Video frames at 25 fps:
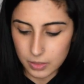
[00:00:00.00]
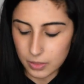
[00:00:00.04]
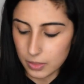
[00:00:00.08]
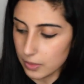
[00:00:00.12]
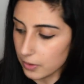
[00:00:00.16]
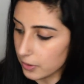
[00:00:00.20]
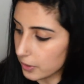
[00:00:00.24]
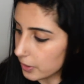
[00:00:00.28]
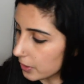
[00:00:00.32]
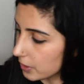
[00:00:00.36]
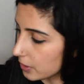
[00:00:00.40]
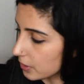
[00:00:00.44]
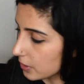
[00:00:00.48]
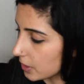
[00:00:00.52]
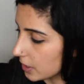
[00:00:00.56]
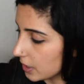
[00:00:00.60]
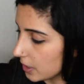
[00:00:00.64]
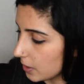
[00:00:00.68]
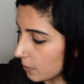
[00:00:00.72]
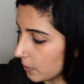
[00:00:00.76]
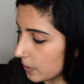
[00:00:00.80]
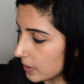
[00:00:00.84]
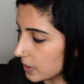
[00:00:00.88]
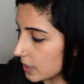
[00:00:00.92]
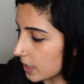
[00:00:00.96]
They're usually
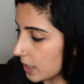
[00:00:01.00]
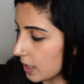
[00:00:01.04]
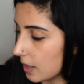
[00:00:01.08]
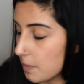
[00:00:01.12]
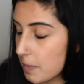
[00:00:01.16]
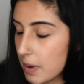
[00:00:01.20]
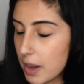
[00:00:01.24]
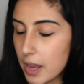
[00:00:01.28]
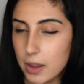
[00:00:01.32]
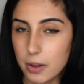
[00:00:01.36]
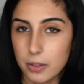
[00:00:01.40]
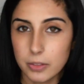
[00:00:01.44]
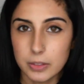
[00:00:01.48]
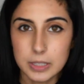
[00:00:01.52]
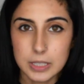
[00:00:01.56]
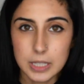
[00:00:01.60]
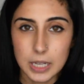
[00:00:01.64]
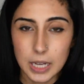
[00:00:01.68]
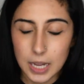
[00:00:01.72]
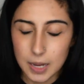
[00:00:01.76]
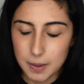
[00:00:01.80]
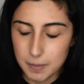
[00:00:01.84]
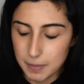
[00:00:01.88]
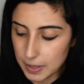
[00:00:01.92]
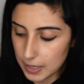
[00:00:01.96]
the ones that I buy all the
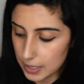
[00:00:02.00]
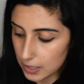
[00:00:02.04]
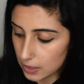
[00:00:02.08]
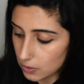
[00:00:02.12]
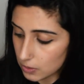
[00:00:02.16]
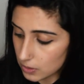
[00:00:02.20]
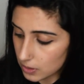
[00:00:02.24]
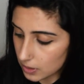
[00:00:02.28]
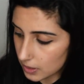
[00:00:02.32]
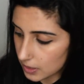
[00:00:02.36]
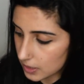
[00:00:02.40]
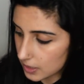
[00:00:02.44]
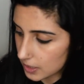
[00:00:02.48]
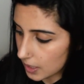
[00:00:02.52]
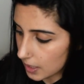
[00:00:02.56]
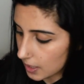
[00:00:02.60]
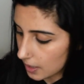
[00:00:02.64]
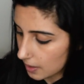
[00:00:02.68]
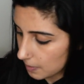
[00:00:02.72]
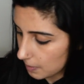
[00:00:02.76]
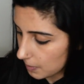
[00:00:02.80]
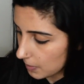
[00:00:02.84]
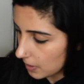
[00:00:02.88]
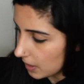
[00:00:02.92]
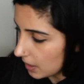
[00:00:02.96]
time and I use all the
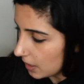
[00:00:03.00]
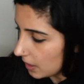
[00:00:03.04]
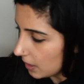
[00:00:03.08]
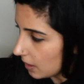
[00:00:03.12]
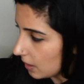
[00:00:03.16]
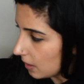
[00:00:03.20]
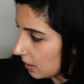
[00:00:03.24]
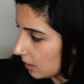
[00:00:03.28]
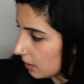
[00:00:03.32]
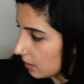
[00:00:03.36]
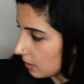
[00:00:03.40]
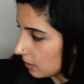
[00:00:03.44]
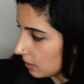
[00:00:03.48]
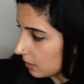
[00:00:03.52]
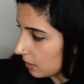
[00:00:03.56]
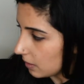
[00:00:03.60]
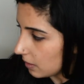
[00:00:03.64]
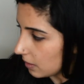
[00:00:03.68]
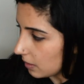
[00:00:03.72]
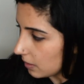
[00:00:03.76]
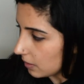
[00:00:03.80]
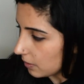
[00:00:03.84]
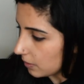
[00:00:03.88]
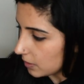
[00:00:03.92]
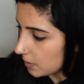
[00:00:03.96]
time.
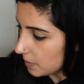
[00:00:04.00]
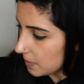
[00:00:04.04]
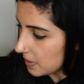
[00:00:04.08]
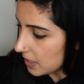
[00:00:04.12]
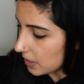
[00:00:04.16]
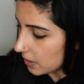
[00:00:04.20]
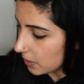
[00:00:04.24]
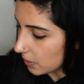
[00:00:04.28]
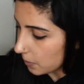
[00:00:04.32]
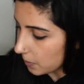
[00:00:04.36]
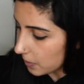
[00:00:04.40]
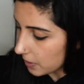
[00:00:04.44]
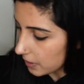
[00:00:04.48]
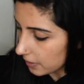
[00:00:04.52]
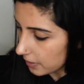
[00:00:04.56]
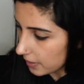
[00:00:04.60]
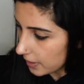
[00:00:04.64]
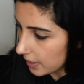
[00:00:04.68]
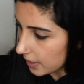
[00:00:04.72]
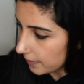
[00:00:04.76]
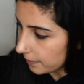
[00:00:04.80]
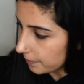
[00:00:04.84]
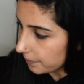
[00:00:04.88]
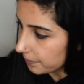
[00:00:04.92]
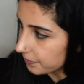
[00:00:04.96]
To me, they're worth
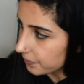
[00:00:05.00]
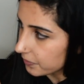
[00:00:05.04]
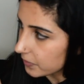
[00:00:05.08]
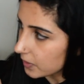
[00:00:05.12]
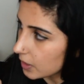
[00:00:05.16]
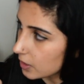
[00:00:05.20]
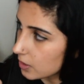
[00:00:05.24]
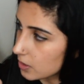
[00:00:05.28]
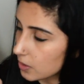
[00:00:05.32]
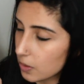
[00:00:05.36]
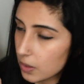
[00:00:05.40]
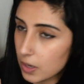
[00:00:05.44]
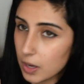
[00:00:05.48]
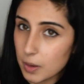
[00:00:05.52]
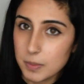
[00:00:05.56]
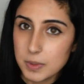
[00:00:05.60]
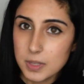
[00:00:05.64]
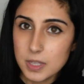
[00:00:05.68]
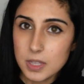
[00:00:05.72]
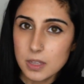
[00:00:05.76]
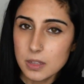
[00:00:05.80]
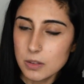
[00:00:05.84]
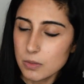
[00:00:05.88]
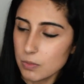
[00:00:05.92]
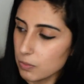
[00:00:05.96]
it. So it comes
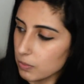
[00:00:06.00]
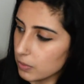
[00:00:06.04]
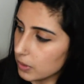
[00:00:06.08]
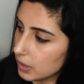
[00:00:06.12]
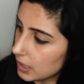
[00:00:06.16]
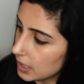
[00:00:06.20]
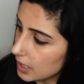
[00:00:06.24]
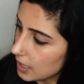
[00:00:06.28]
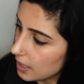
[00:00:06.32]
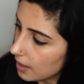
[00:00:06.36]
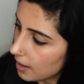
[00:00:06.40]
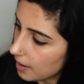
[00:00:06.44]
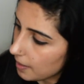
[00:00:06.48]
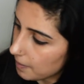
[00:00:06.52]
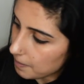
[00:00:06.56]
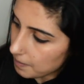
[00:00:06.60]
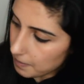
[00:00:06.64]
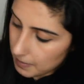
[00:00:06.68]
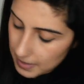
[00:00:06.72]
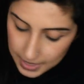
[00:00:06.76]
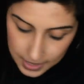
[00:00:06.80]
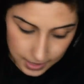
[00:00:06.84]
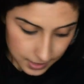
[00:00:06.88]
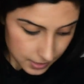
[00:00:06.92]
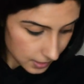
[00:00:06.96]
in this really
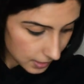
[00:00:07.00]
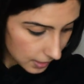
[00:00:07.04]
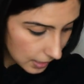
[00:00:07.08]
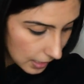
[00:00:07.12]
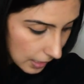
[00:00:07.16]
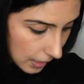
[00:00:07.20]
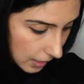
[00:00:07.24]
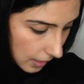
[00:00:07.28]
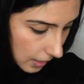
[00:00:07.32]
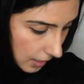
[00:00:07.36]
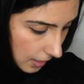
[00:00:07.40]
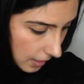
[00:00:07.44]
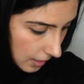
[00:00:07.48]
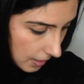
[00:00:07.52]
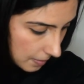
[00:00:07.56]
amazing